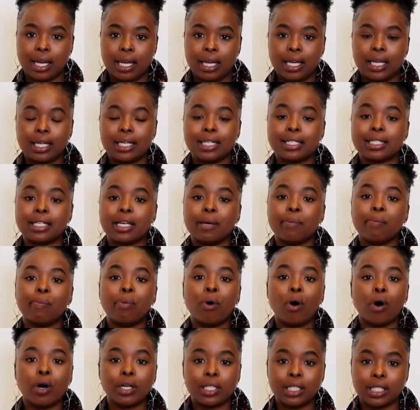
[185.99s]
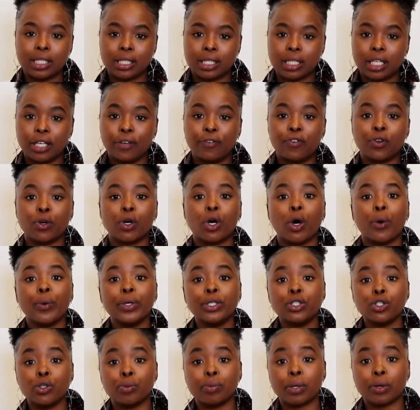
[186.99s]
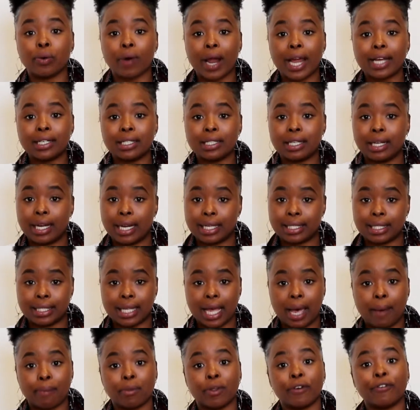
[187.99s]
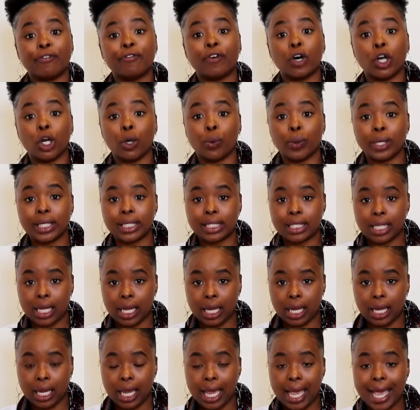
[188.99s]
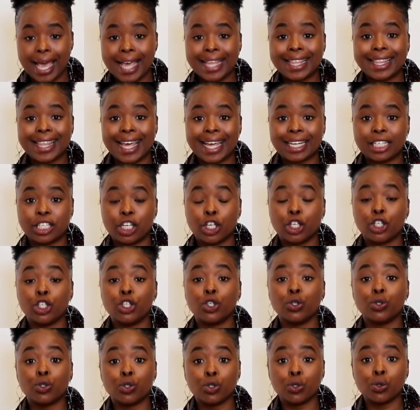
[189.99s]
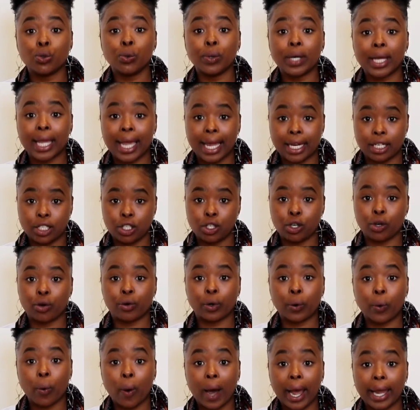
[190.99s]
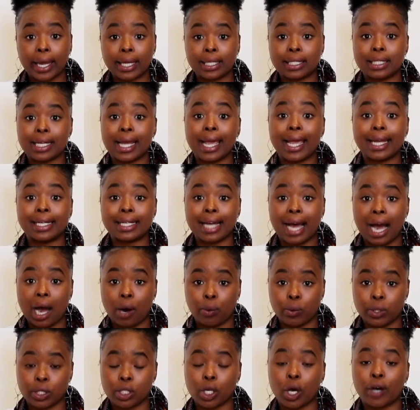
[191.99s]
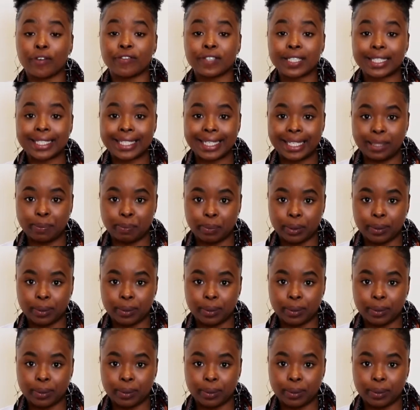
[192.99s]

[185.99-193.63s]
It is important if you're going to be writing an exam the following day that you do get your required 8 hours of sleep.